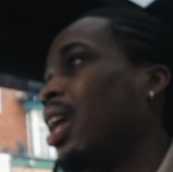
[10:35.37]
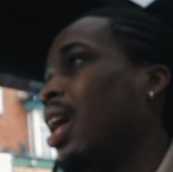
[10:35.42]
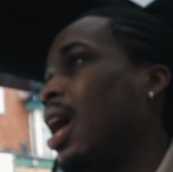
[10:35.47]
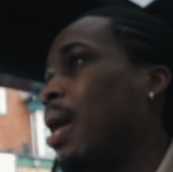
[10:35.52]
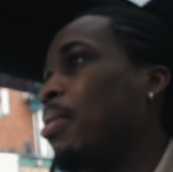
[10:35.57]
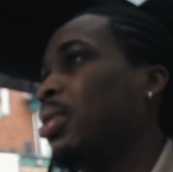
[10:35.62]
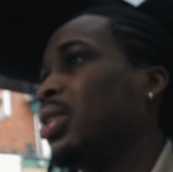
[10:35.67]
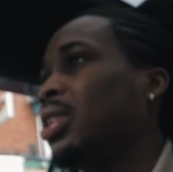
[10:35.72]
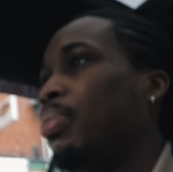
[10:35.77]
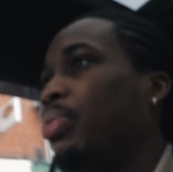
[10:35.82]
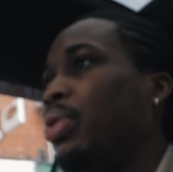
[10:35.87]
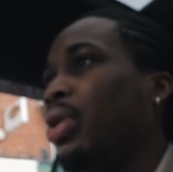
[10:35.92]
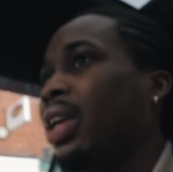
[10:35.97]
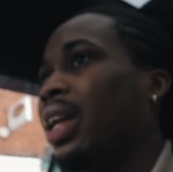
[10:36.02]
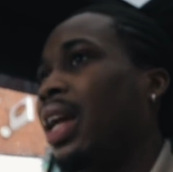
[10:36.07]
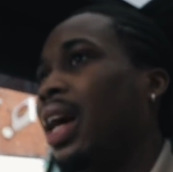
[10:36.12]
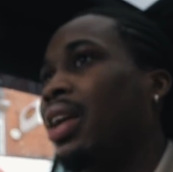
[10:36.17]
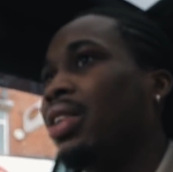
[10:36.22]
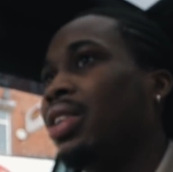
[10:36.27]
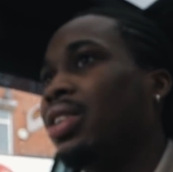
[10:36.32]
I must have put it
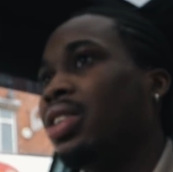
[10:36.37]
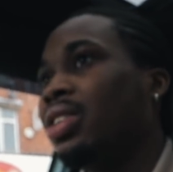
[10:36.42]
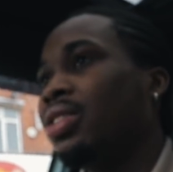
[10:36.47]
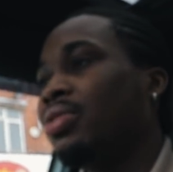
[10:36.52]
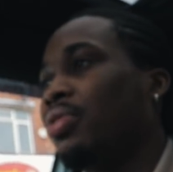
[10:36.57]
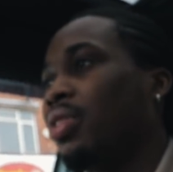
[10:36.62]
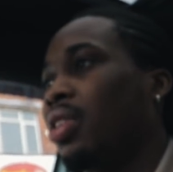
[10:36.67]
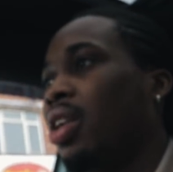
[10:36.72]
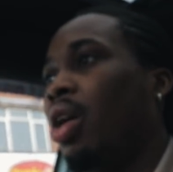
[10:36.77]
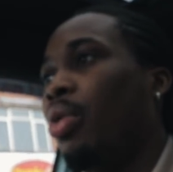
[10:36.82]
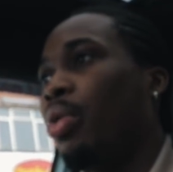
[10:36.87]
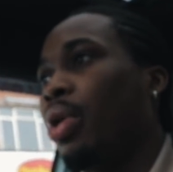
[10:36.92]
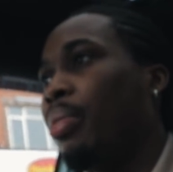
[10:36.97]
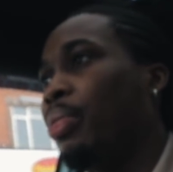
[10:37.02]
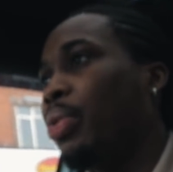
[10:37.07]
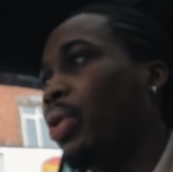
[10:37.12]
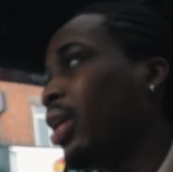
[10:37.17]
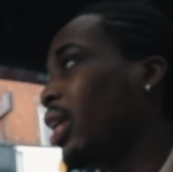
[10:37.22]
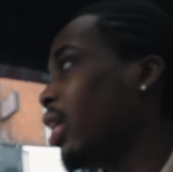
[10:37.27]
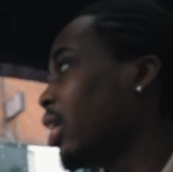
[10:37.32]
down and just forgot where I
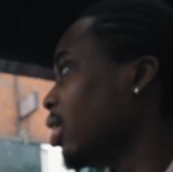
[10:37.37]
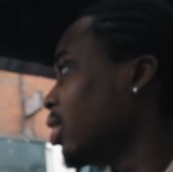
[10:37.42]
put it.